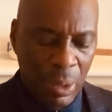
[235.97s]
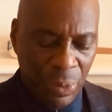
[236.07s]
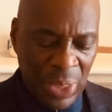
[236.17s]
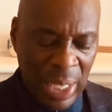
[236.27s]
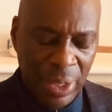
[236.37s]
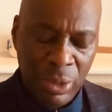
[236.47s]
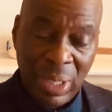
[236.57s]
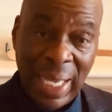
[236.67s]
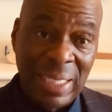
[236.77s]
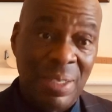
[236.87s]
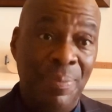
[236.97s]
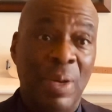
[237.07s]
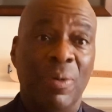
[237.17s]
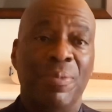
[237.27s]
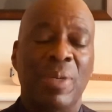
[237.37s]
that you guys have
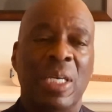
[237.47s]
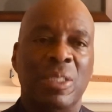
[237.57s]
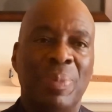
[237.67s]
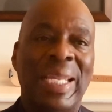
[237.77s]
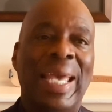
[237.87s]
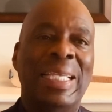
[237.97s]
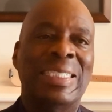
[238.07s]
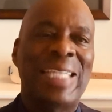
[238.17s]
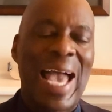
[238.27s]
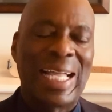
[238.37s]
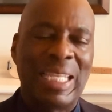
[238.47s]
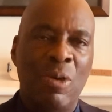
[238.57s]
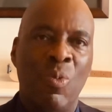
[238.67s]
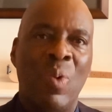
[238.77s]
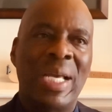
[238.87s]
been with me. It's been exactly
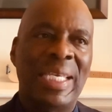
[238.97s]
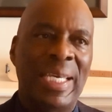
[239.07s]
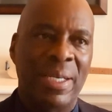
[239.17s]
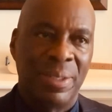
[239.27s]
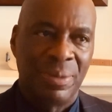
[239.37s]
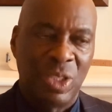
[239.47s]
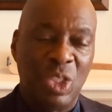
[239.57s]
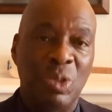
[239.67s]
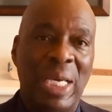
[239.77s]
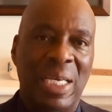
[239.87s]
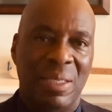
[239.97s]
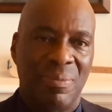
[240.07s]
1 year today